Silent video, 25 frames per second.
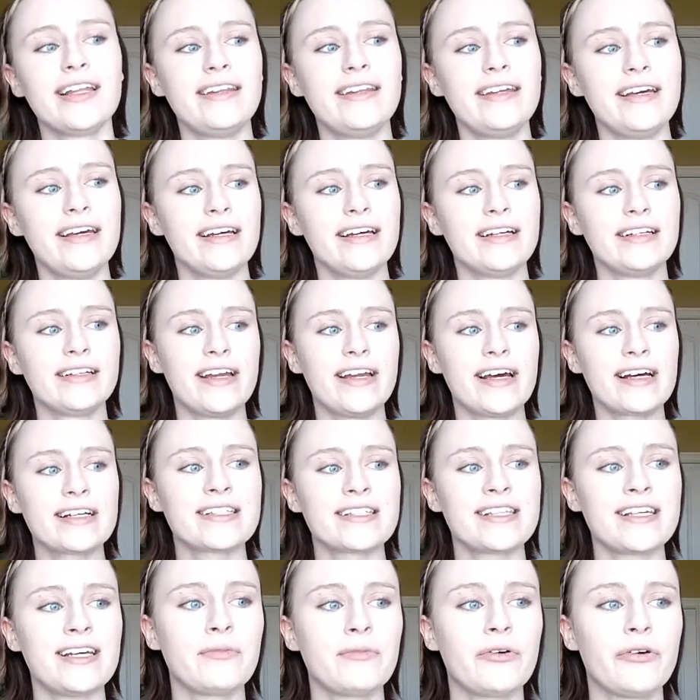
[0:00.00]
the next
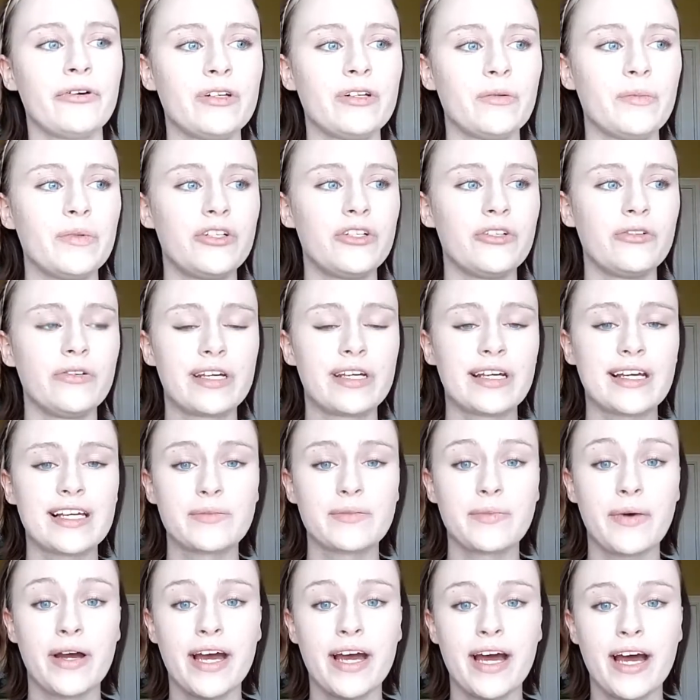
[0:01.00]
thing I'm going to be doing is
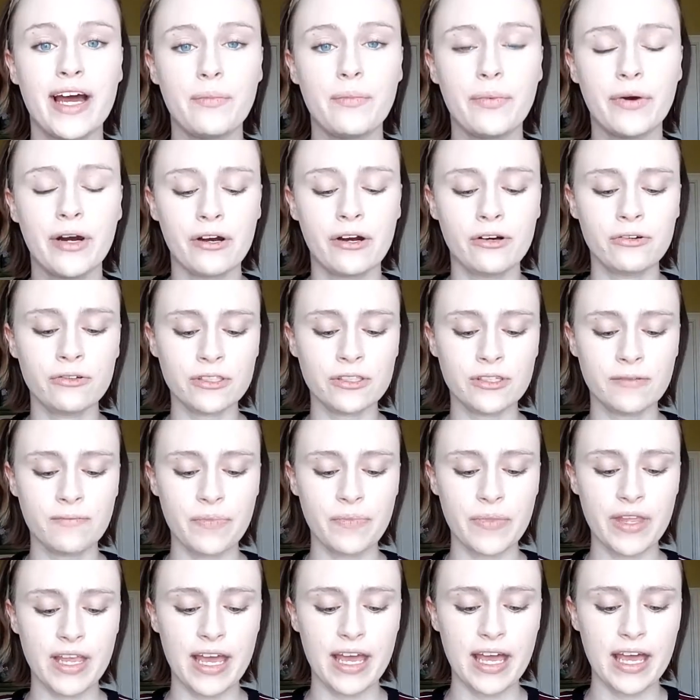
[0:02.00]
my eyebrows,
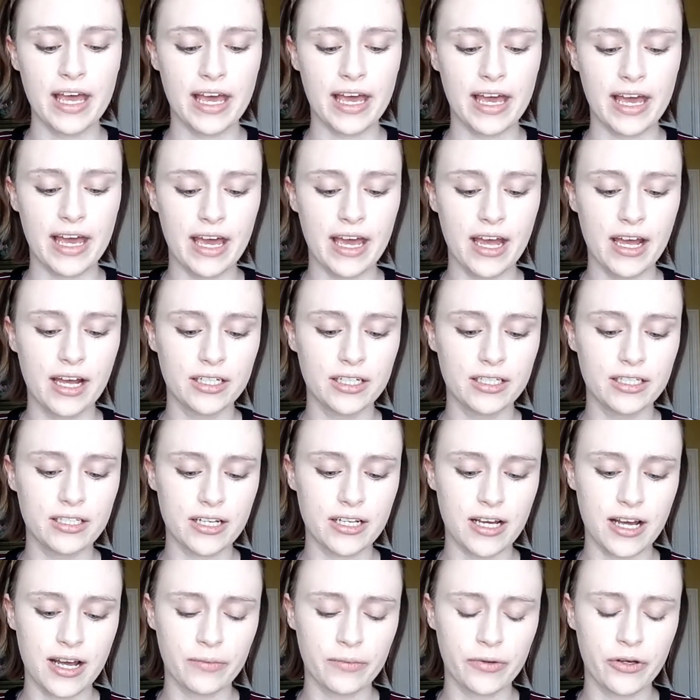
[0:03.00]
and
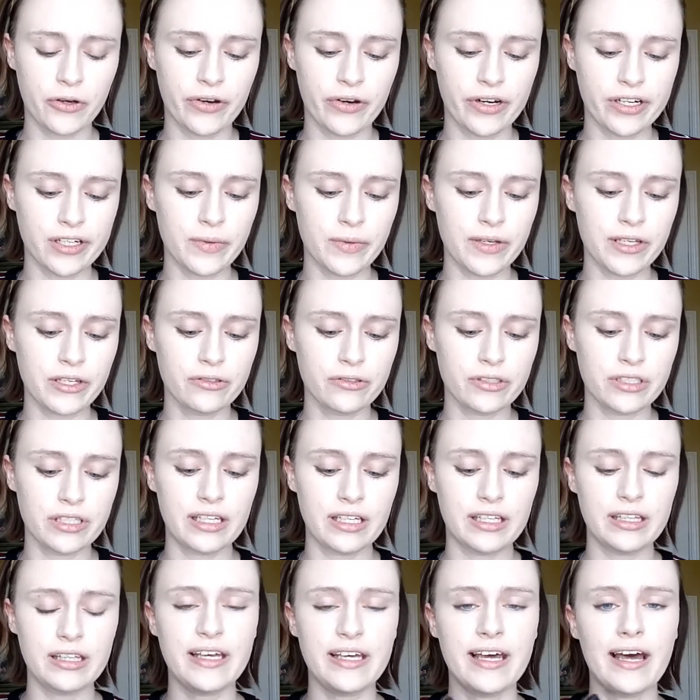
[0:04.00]
I'm going to be
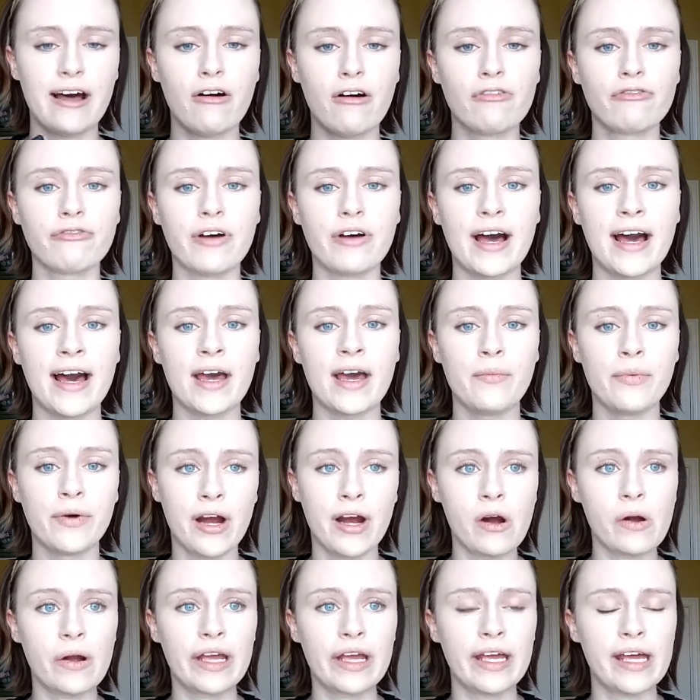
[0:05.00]
using the e.l.f.
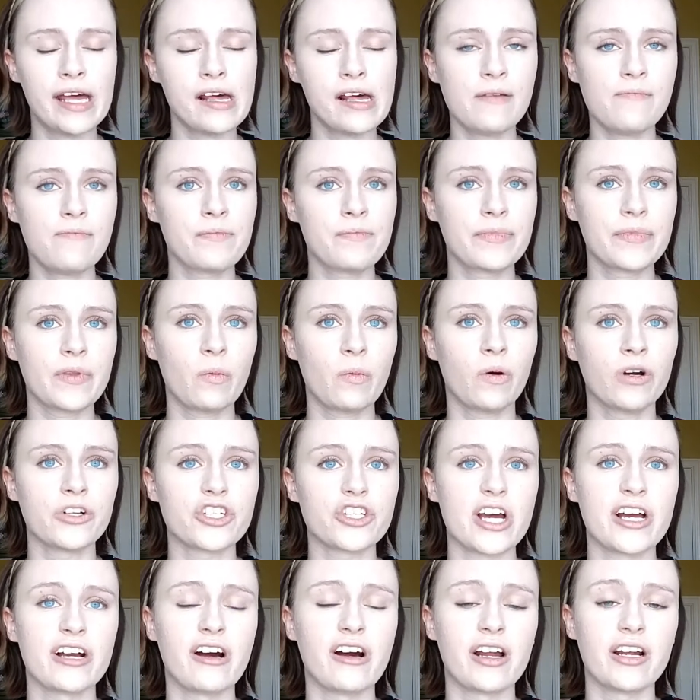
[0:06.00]
eyebrow kit, which
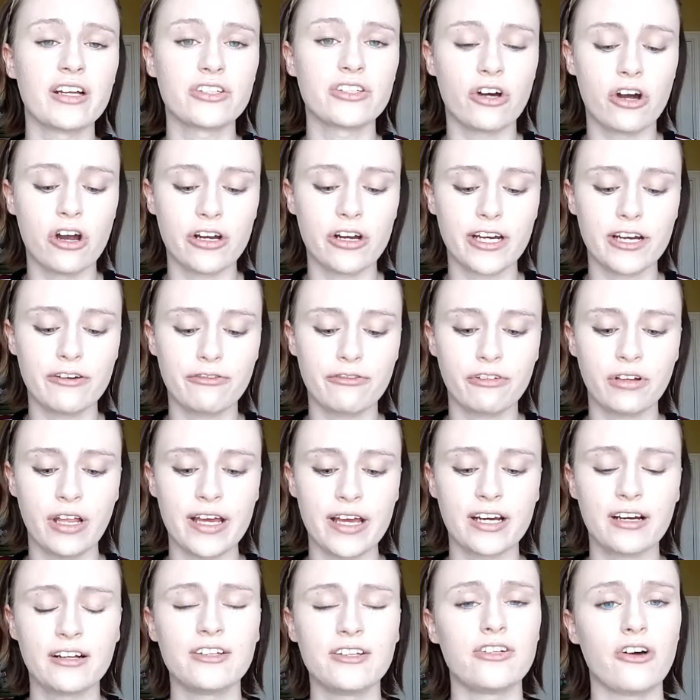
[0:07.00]
I got at Target for
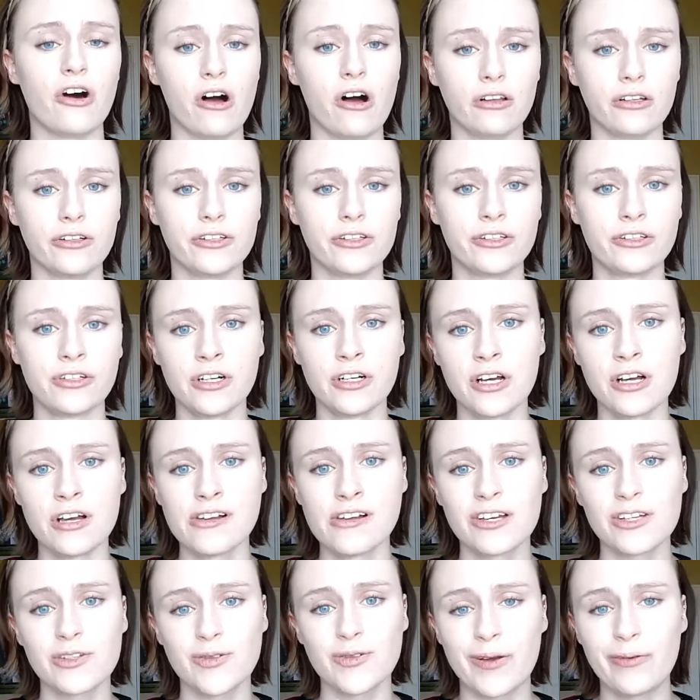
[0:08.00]
like $1.
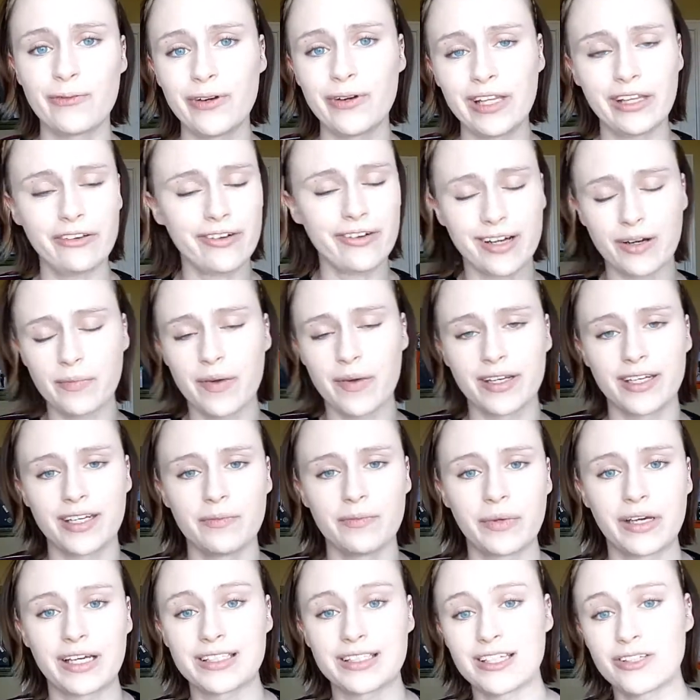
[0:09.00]
So I really recommend
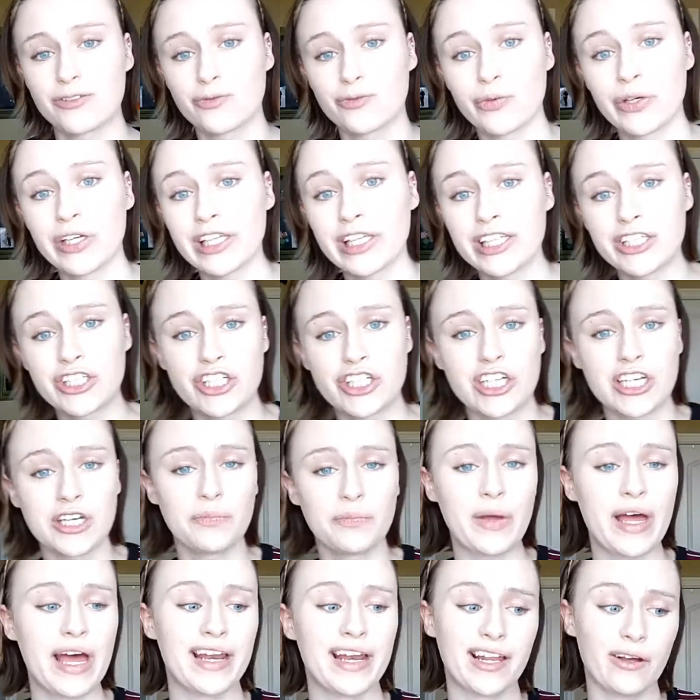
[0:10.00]
it because it's really
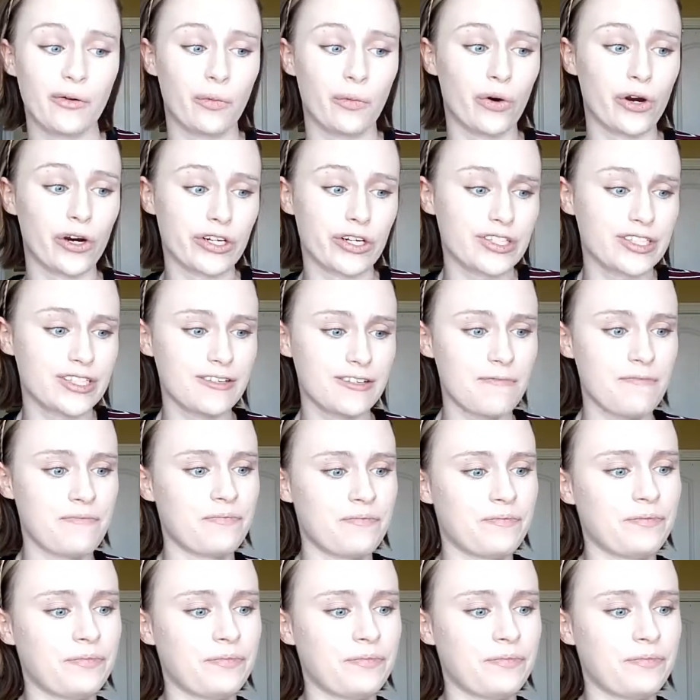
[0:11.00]
cheap and it works